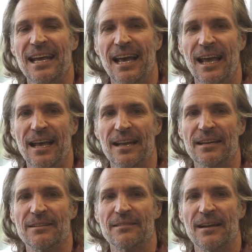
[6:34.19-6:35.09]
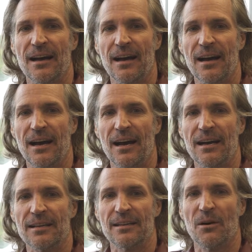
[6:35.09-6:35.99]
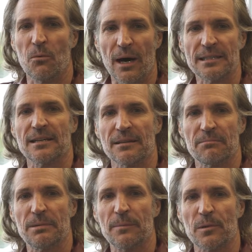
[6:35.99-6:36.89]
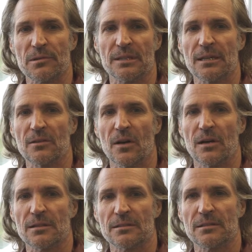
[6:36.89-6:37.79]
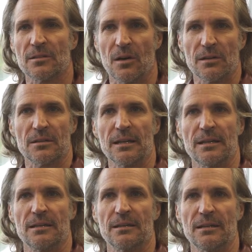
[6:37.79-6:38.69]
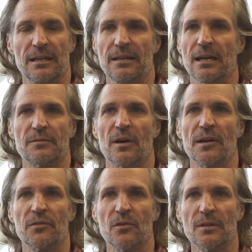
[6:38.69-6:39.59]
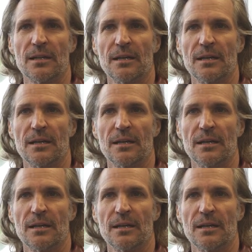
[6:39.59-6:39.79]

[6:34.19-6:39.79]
And, you know, watching people sing along to songs like Index Fossil,